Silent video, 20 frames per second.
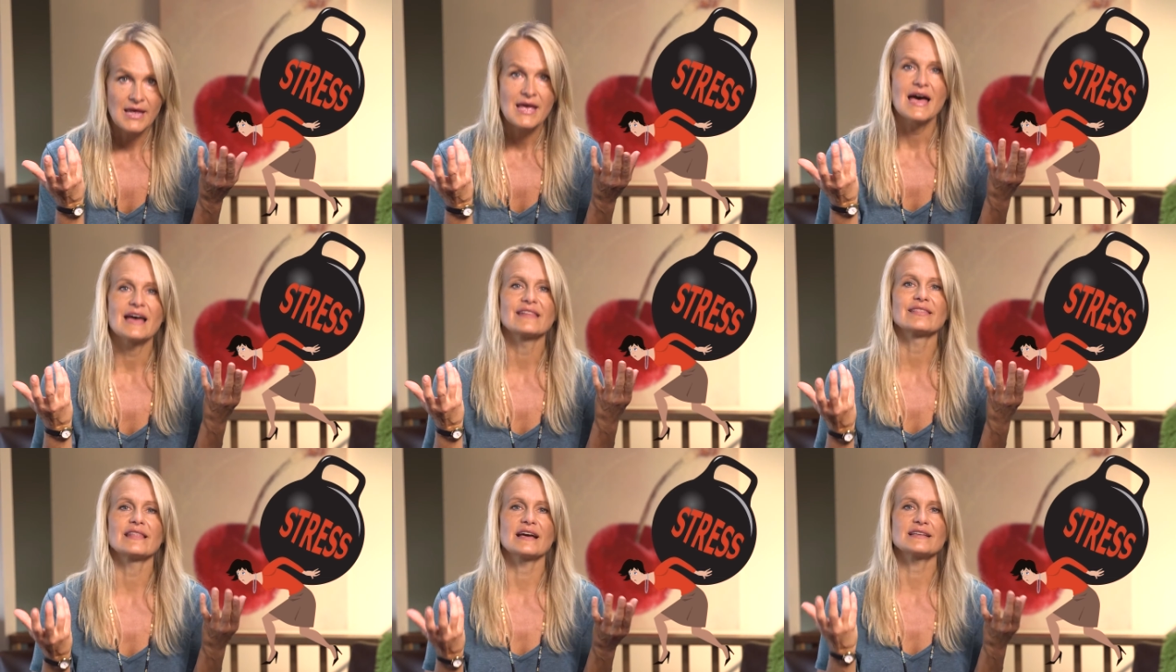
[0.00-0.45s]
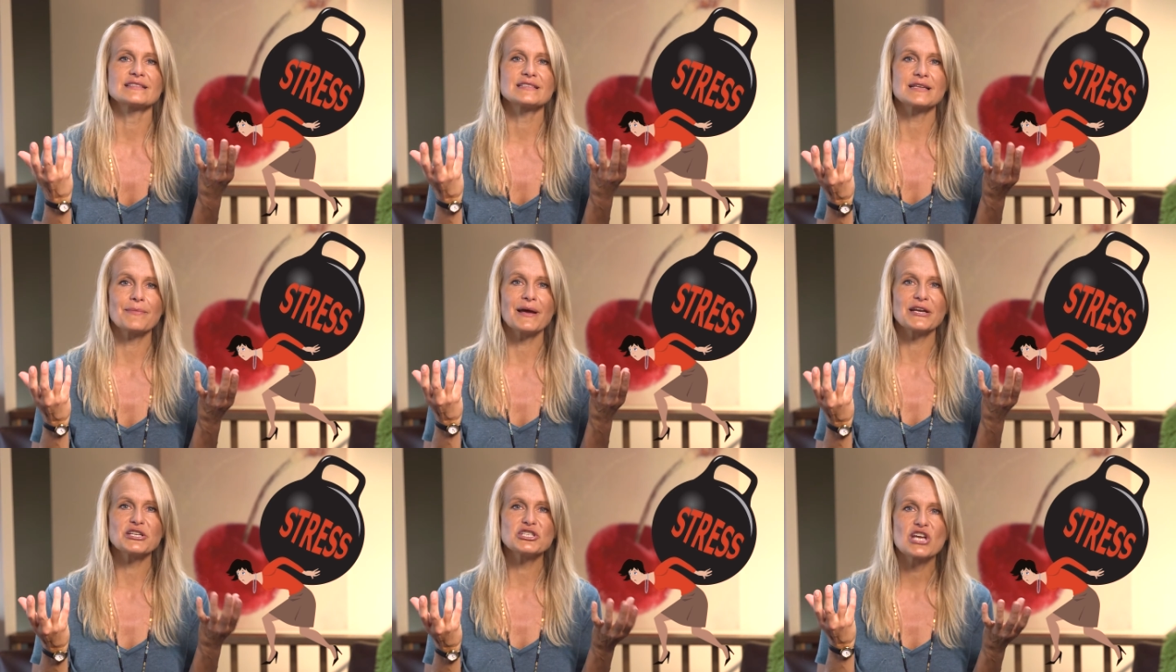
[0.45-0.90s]
And last
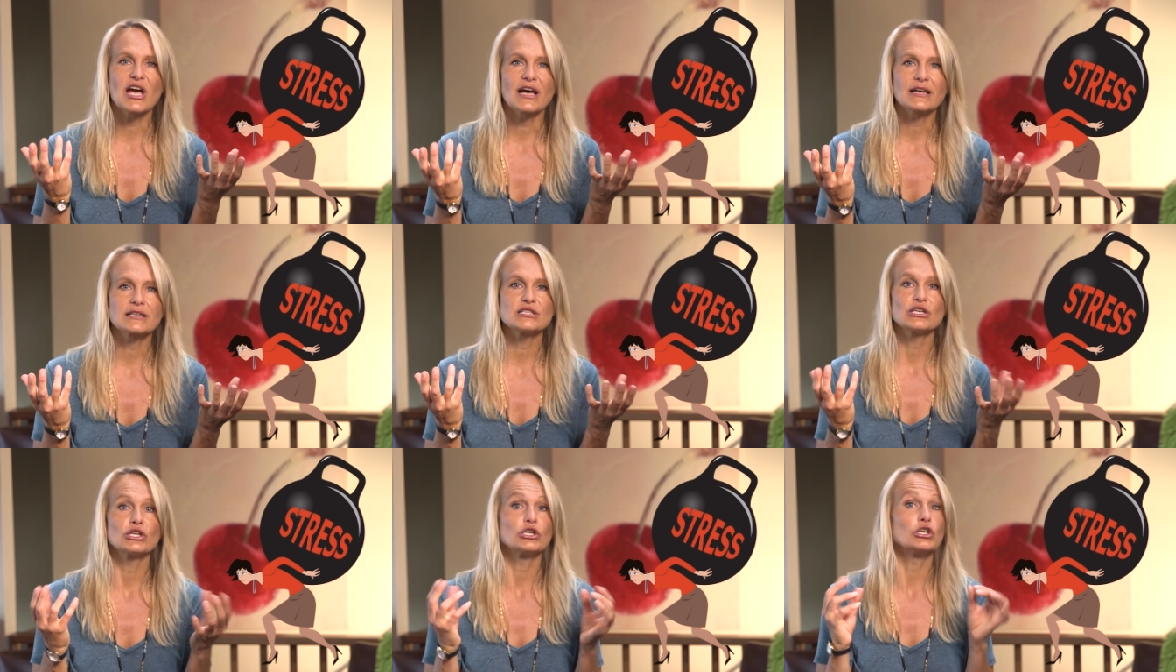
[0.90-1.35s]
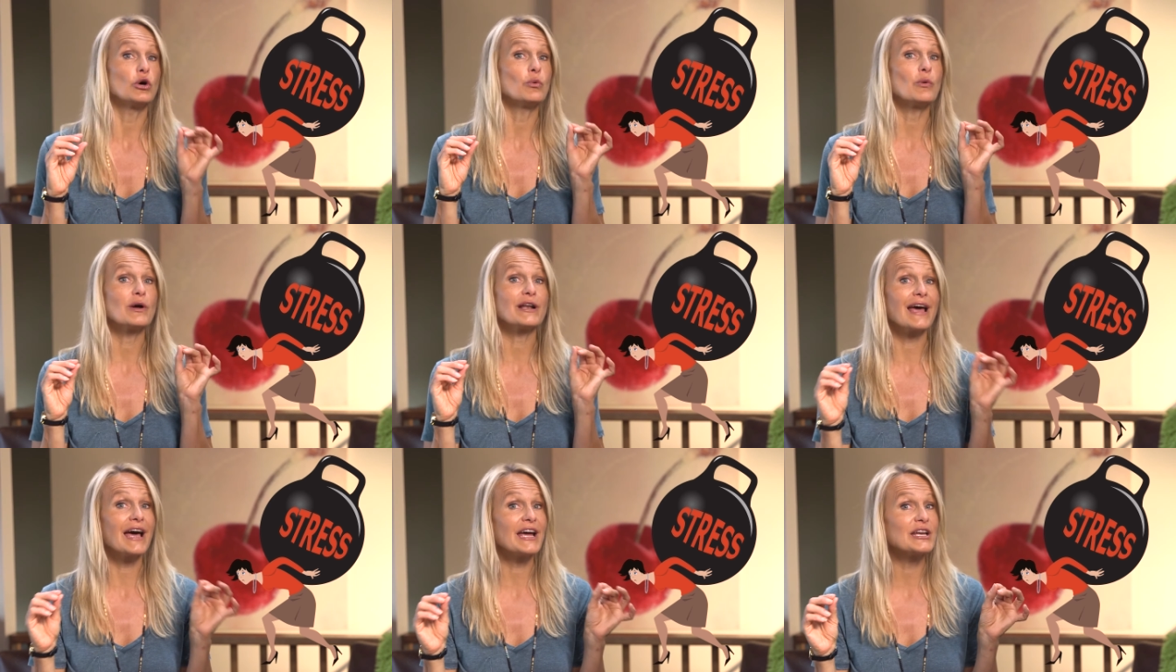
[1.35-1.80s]
time I checked, no
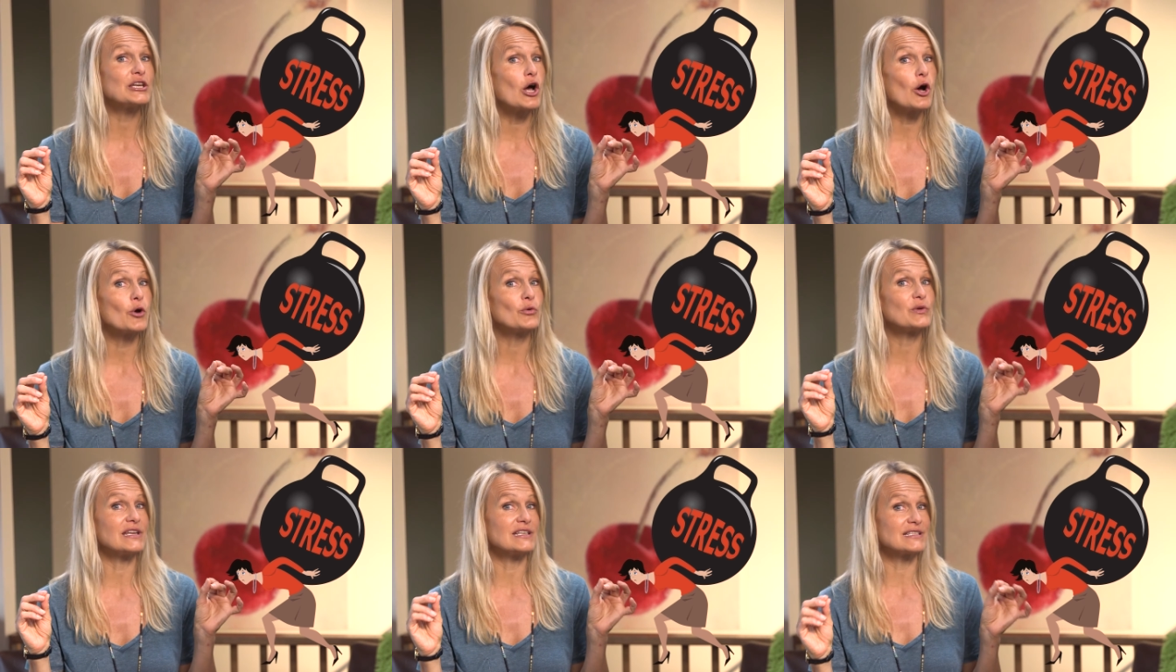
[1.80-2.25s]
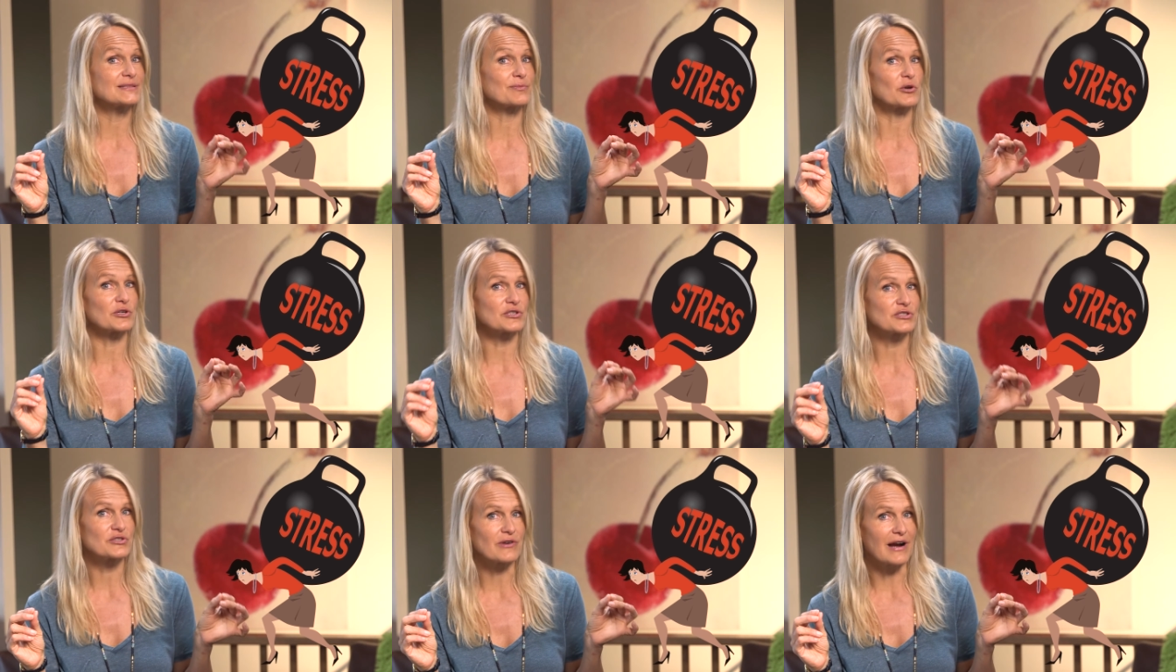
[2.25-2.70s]
one I know needs
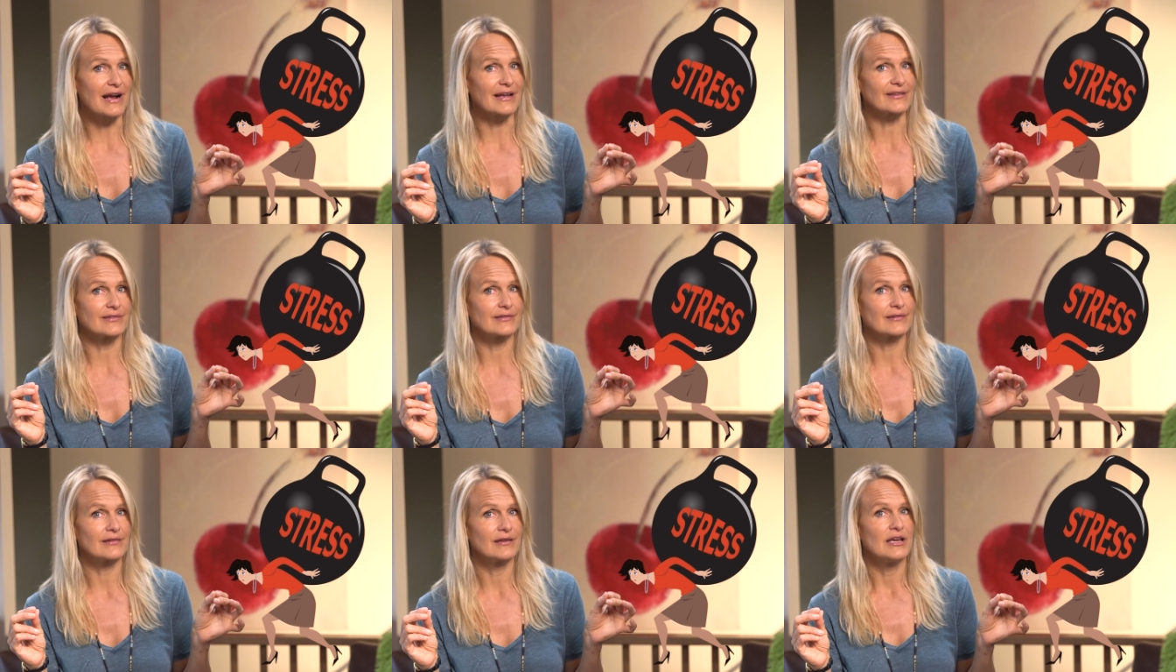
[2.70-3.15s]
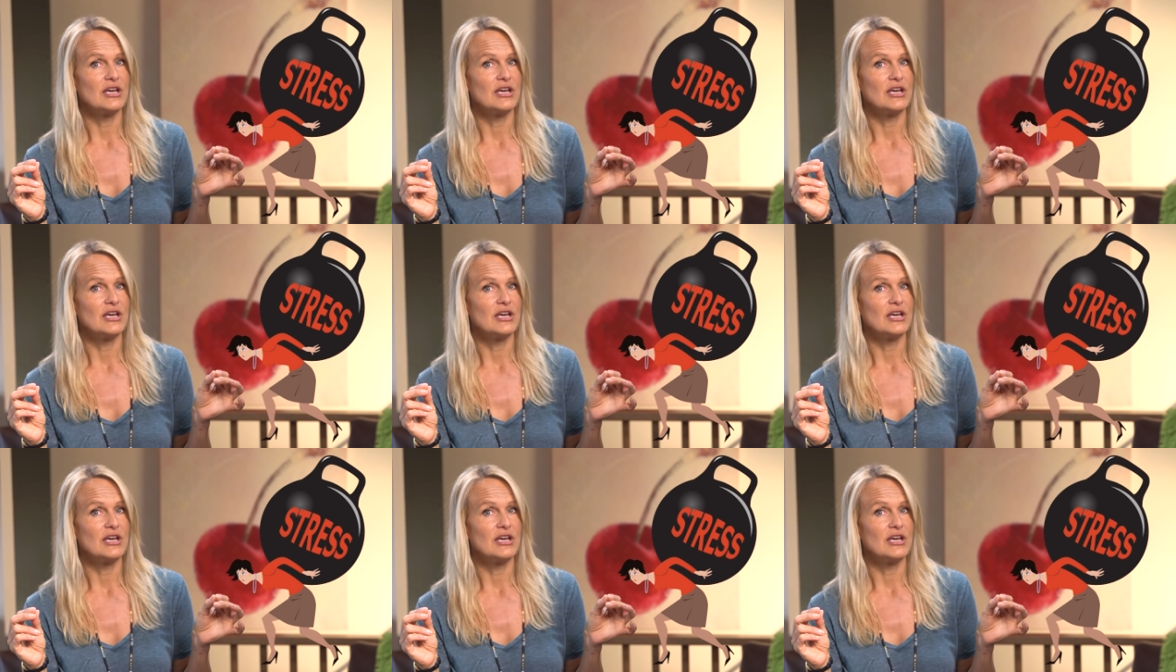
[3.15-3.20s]
more stress.